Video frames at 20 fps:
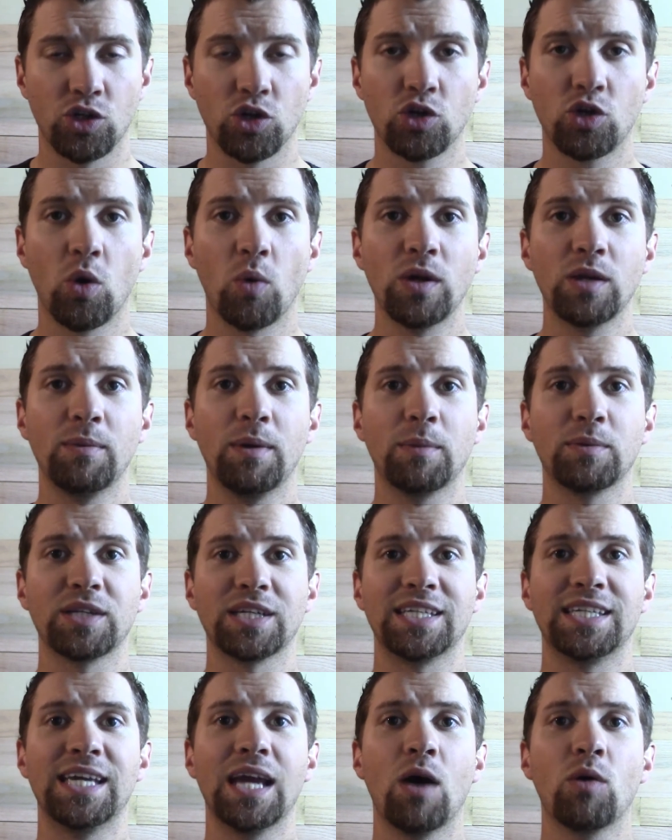you're going to be able to
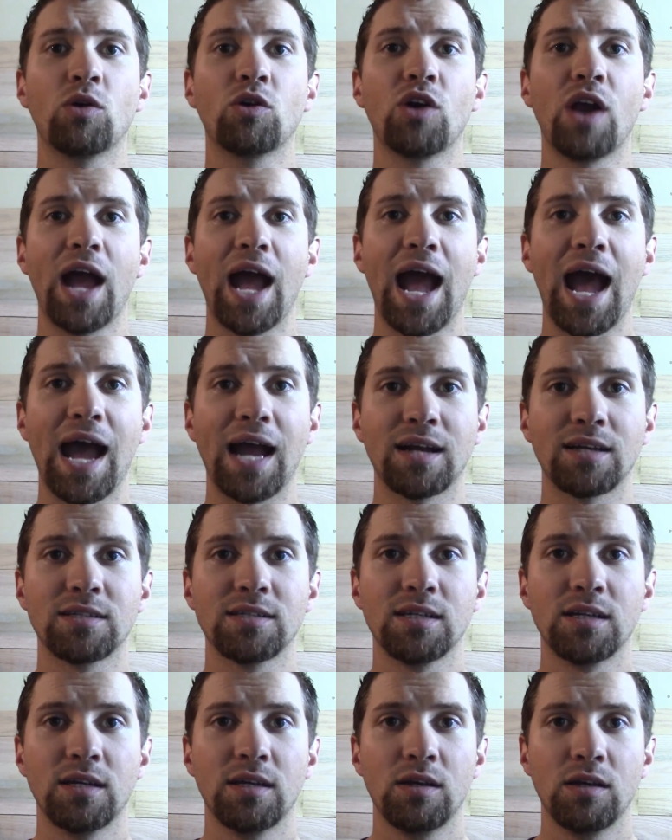counteract